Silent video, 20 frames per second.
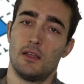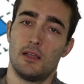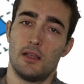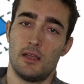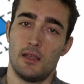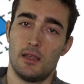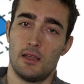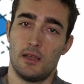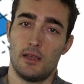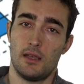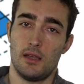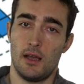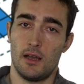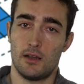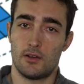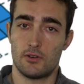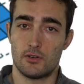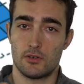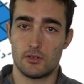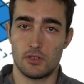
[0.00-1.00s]

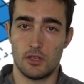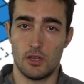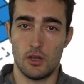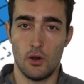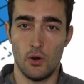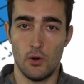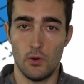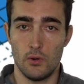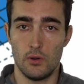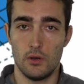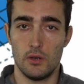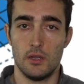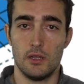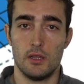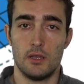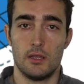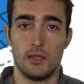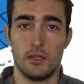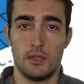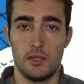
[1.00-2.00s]
across the whole
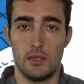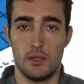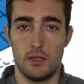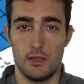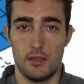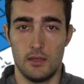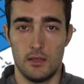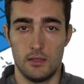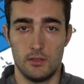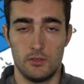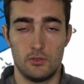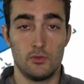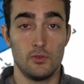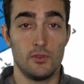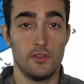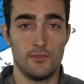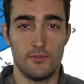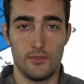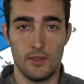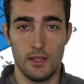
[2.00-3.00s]

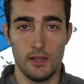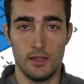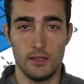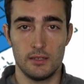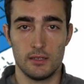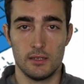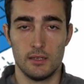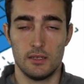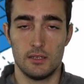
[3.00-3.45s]
2D field.